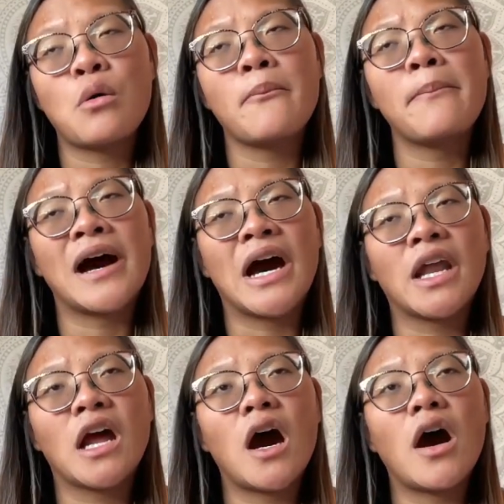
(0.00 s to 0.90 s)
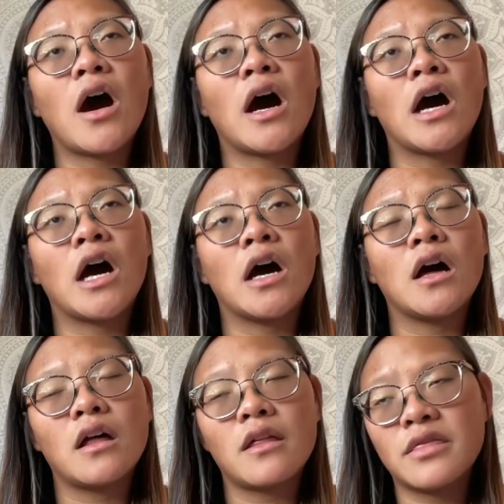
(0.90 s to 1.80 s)
but
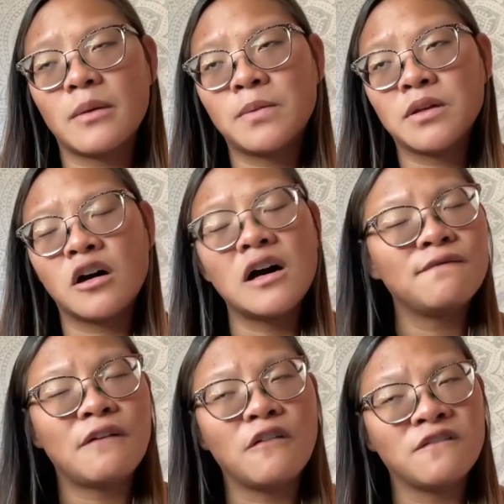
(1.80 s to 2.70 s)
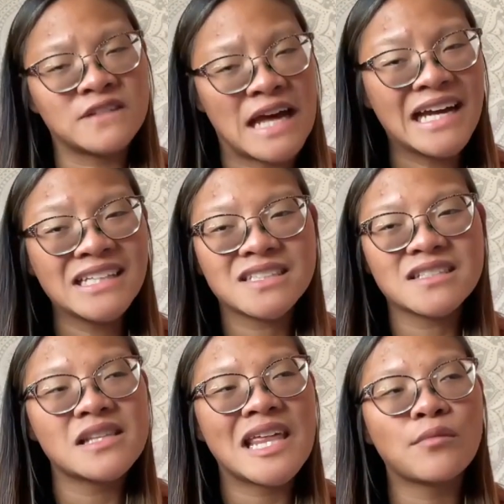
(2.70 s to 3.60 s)
the plot fell flat.
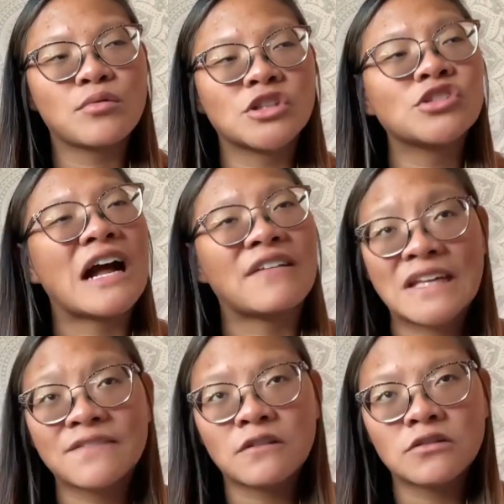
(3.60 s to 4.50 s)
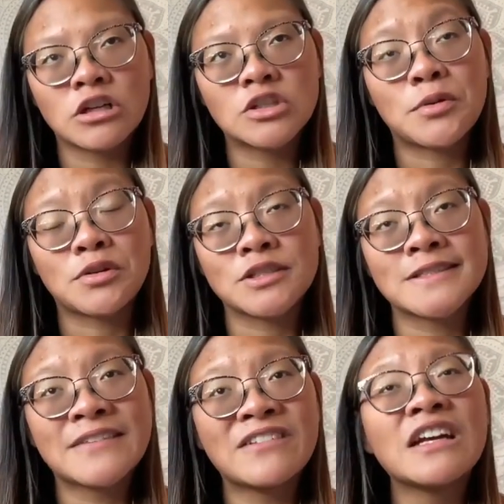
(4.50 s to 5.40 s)
They were traveling for large
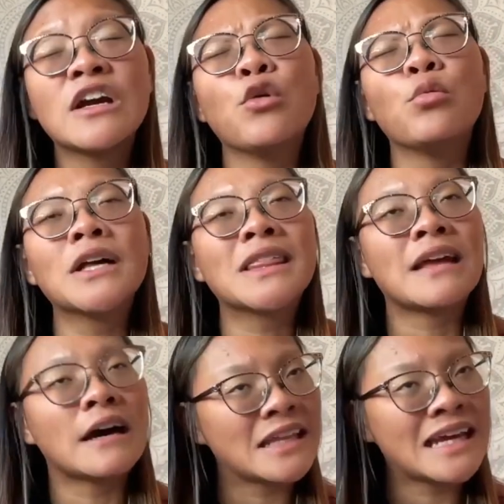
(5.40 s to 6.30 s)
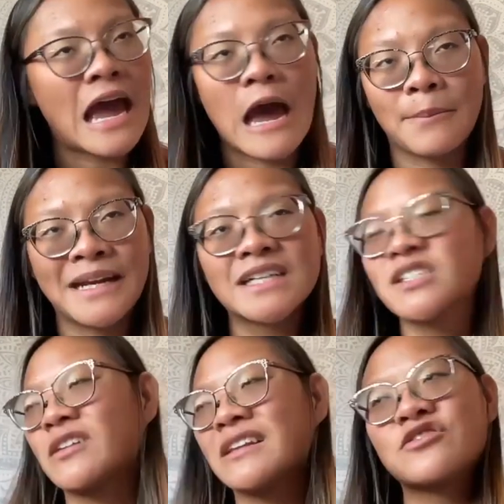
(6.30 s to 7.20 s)
portions of it with nothing happening
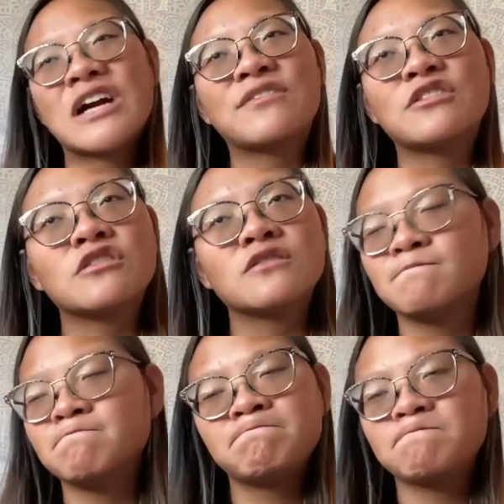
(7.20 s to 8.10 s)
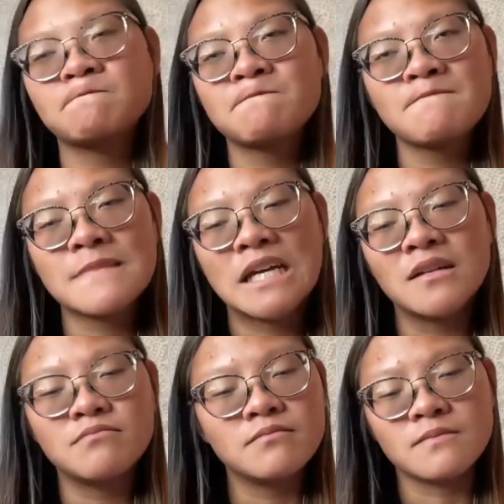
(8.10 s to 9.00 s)
during the travel.
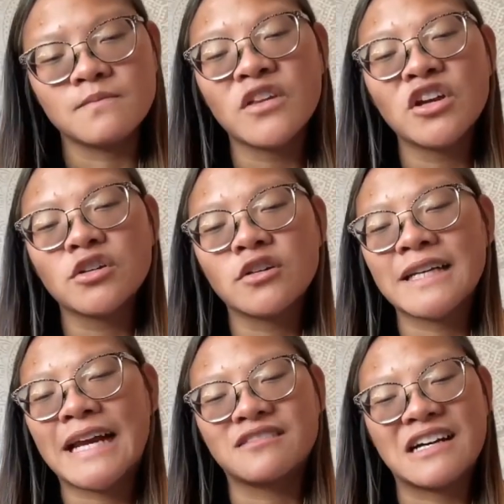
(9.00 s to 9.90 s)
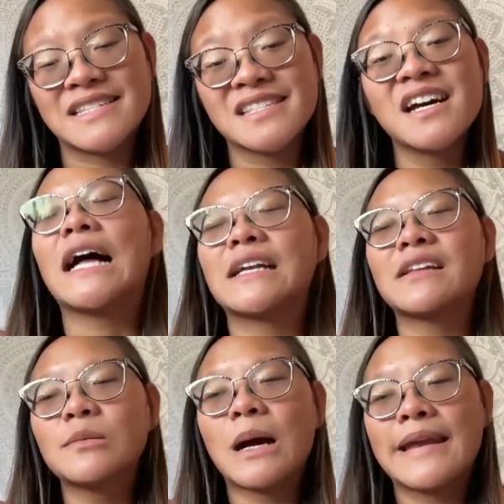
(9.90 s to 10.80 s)
Couldn't care less.
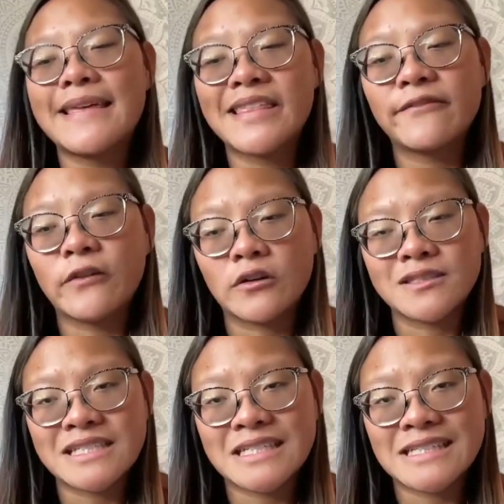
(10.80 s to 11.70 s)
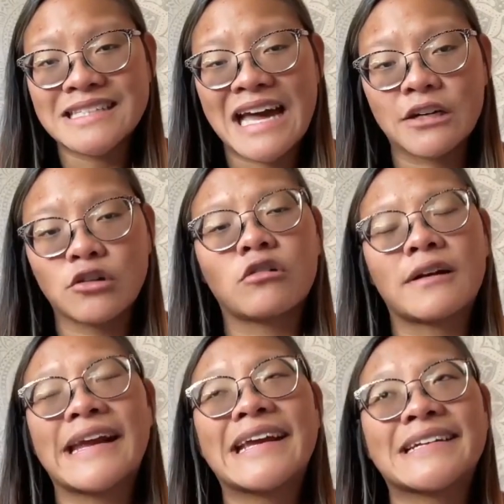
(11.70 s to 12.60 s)
Another one that falls into this
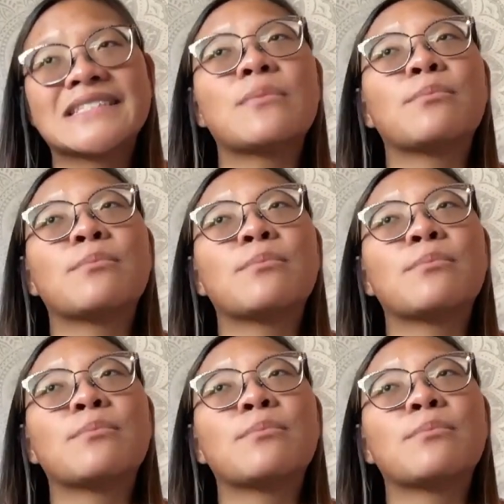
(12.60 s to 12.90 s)
category is